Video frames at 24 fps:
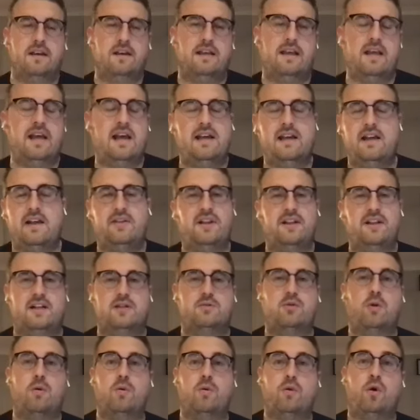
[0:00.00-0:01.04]
Yeah, I think
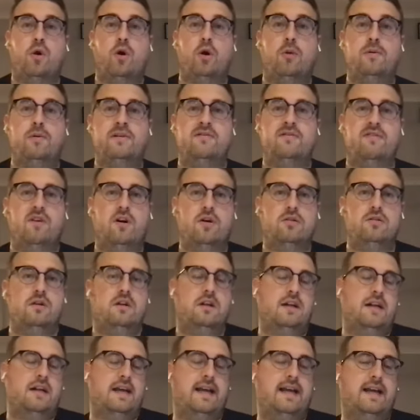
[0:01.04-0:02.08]
that's what we're hoping for.
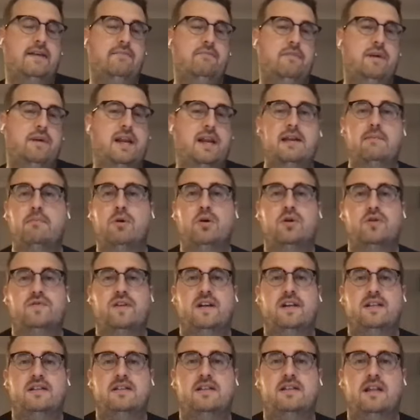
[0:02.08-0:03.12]
Um, like
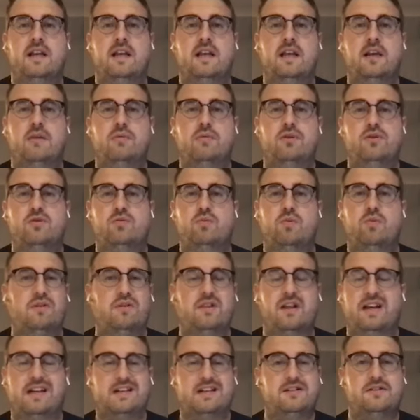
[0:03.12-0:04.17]
most fans in the league, we just
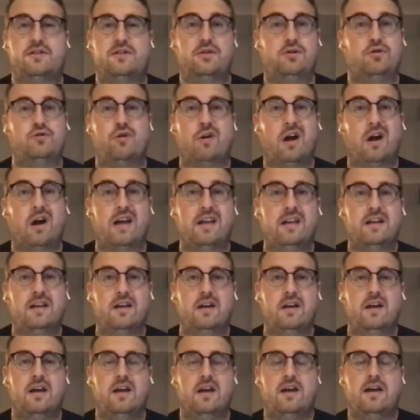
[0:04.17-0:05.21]
want the last to try.
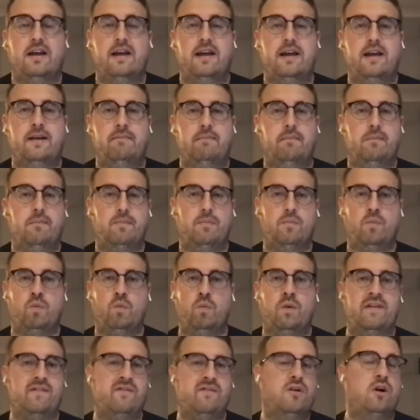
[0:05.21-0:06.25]
Um,
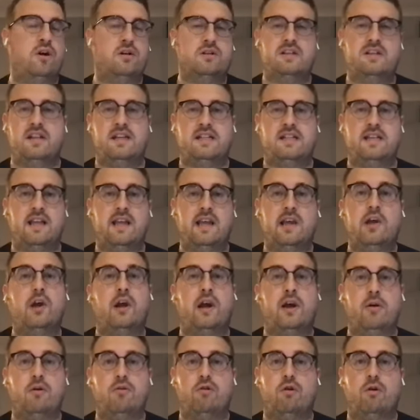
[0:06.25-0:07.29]
we've got to this league on
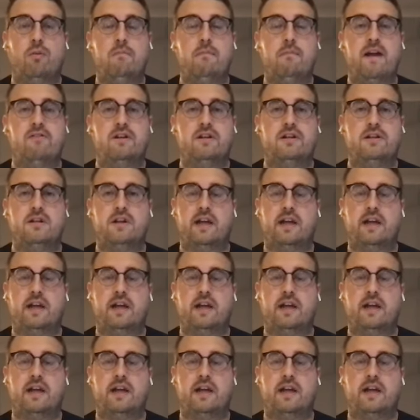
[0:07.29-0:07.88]
our own merit,